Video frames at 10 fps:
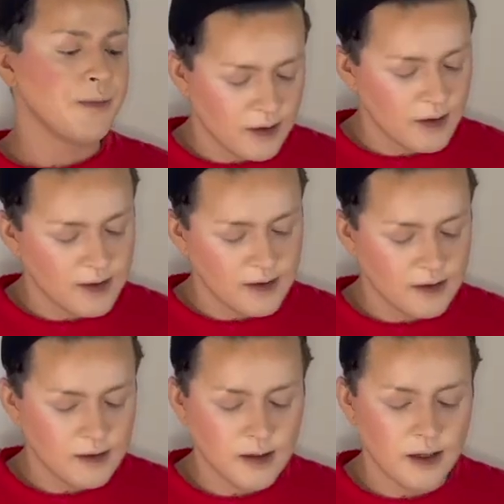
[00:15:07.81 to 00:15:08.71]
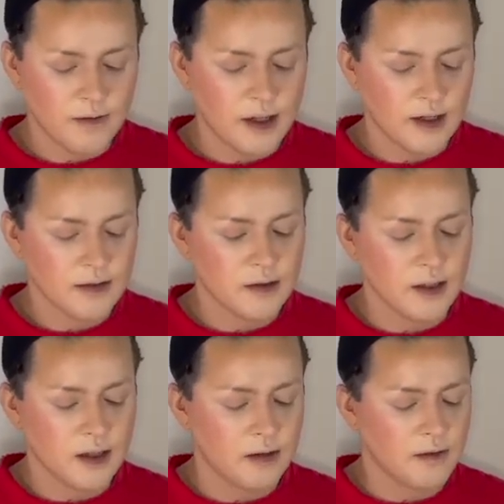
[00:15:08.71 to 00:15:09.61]
So this is to give an extra
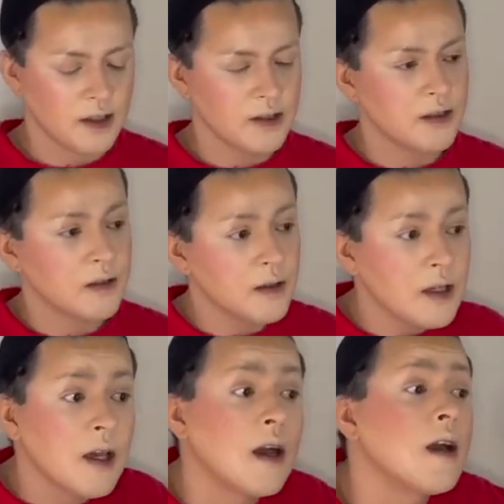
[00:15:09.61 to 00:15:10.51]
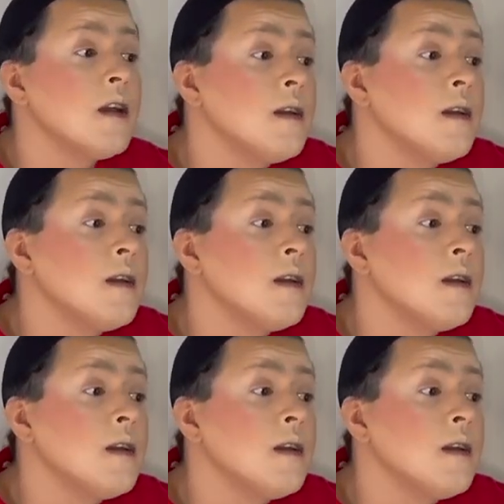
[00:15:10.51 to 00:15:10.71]
coverage to the eye.